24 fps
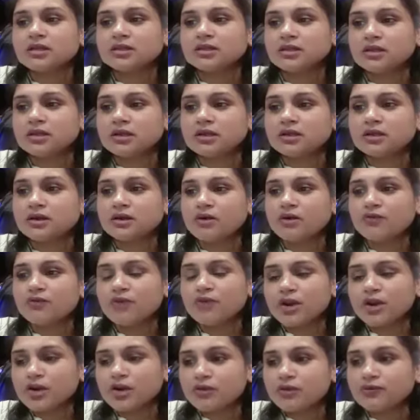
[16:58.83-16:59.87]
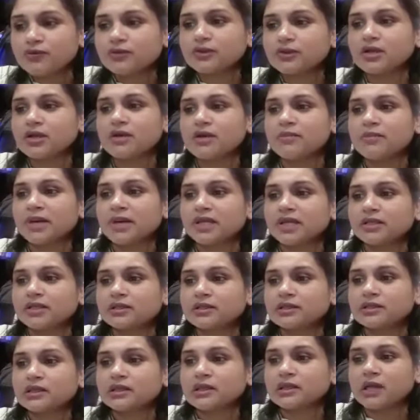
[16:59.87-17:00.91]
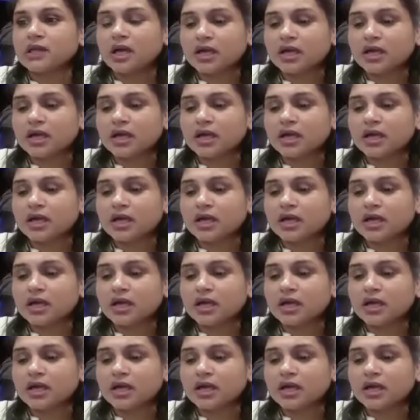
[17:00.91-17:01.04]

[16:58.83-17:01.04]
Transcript: The one of the maternal